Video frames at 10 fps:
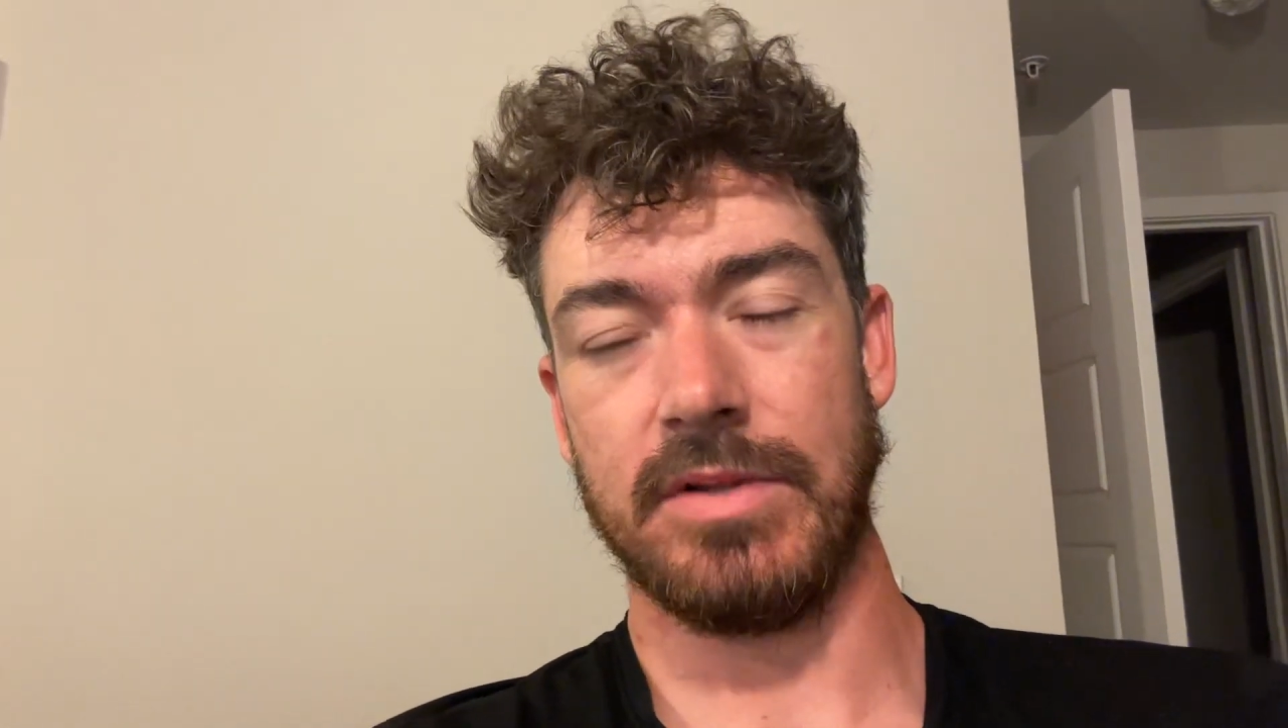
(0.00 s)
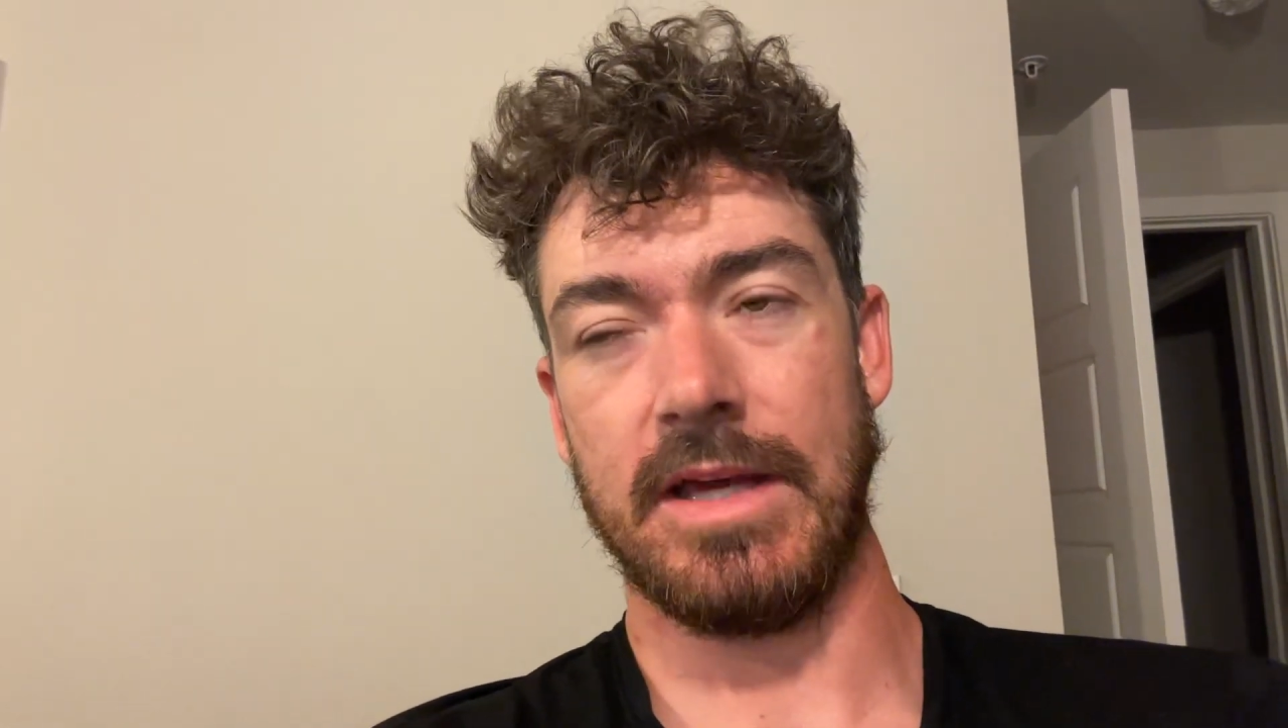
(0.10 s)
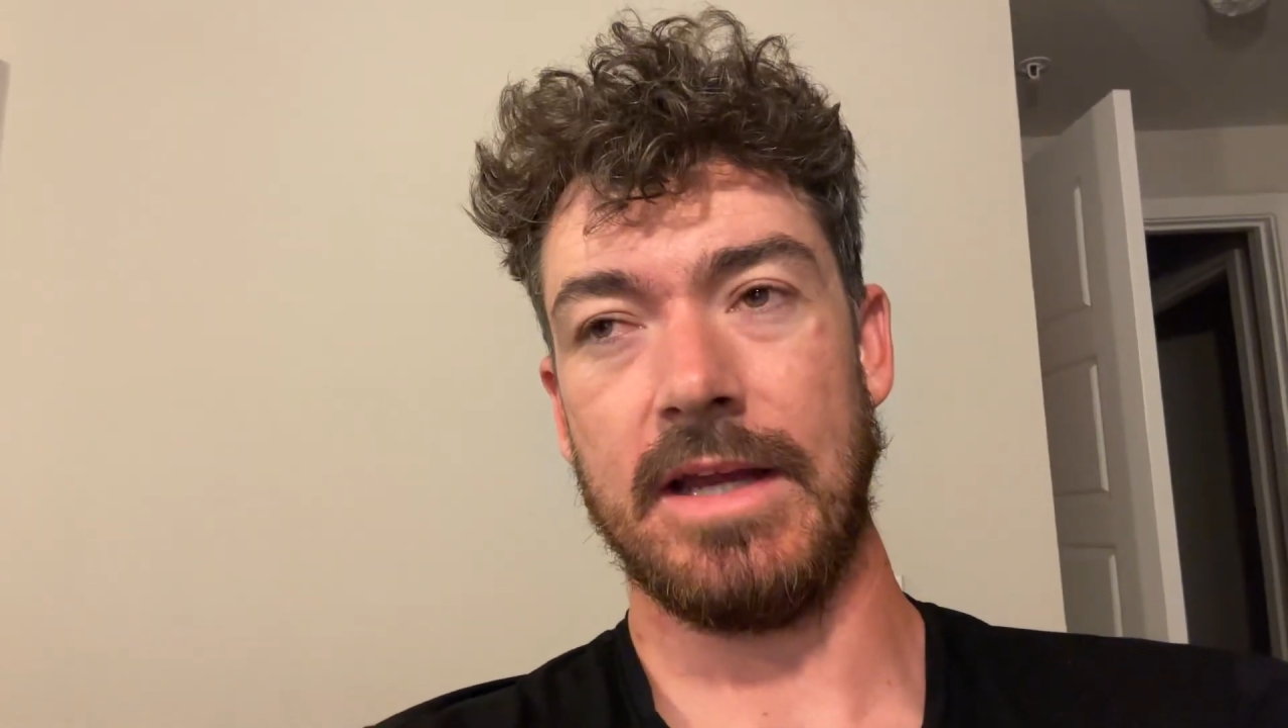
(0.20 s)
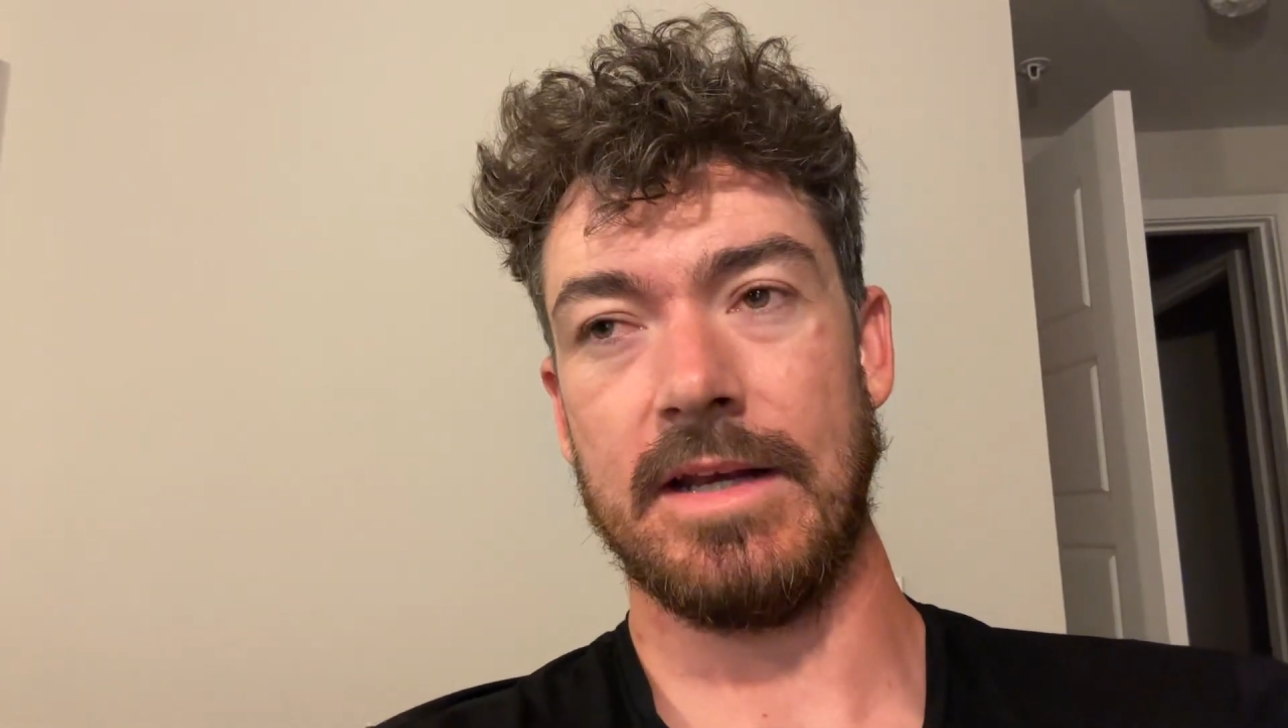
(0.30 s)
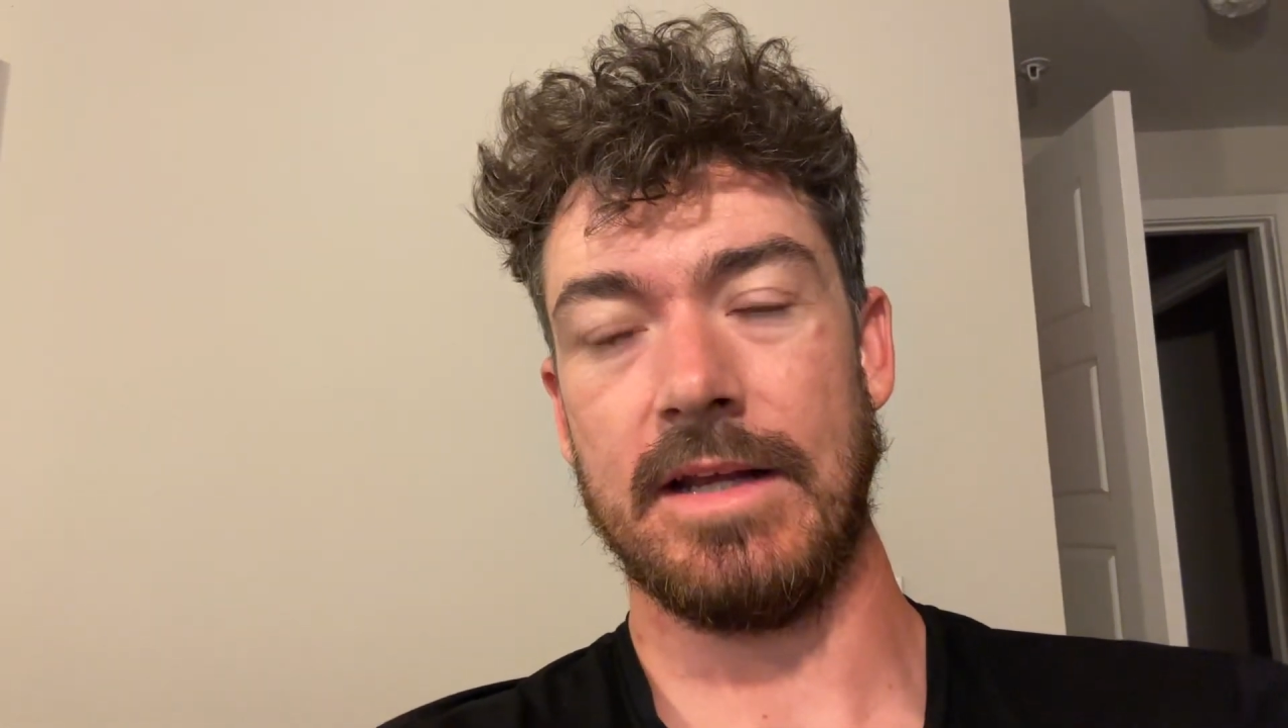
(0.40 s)

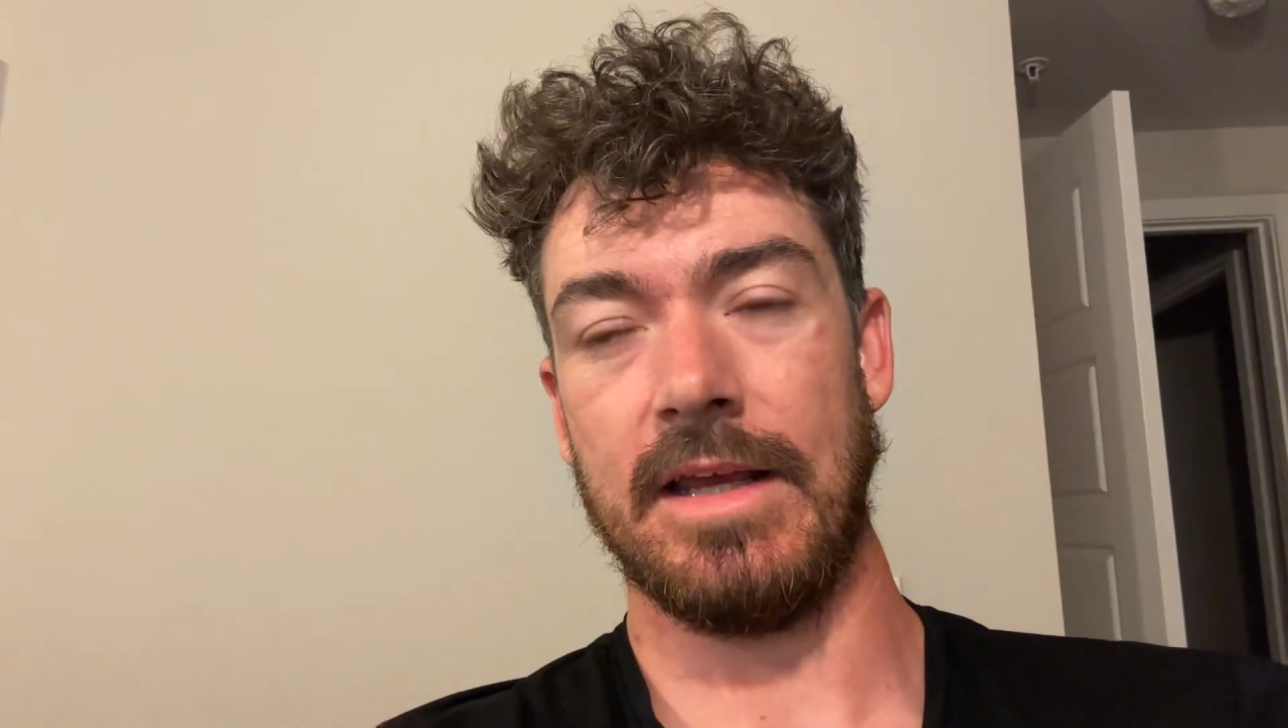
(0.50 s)
plan,